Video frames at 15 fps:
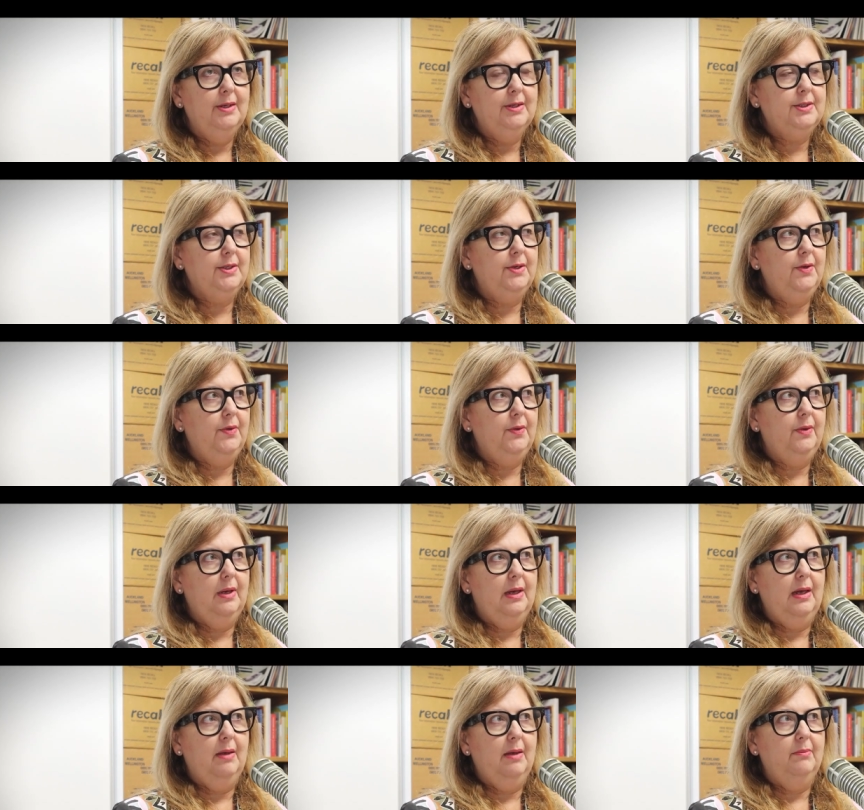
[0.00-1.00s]
So,
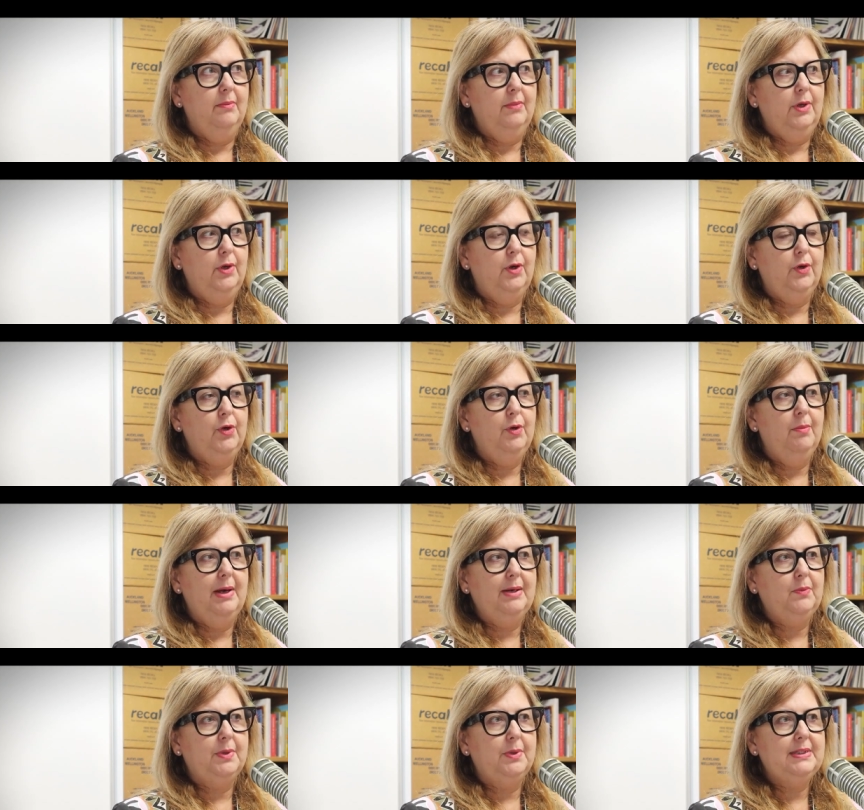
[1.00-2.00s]
um, you know, you
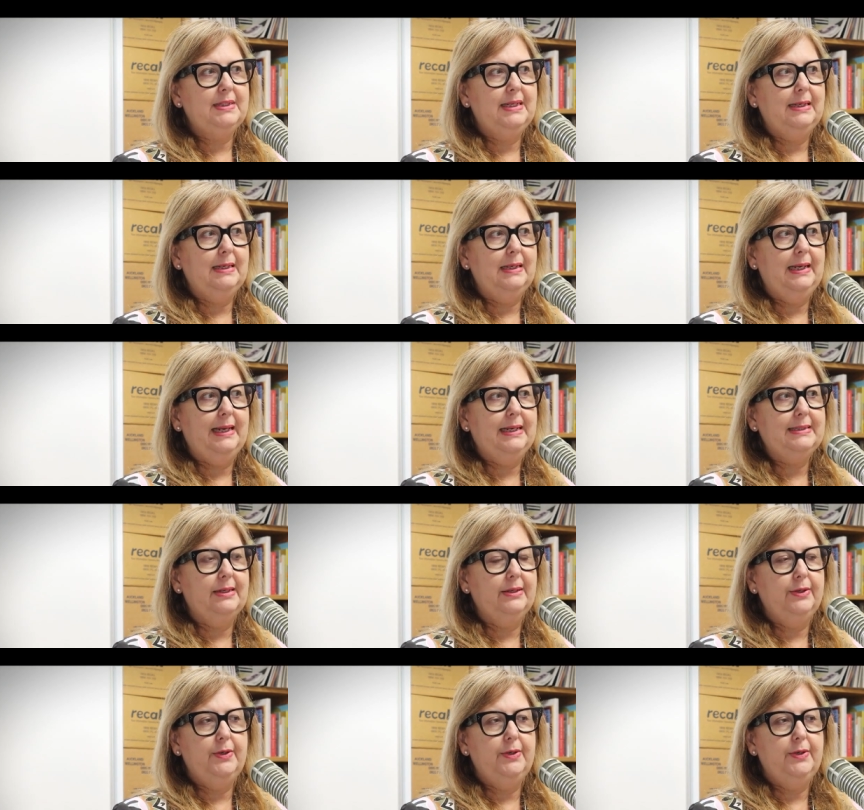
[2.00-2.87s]
might want to send a letter,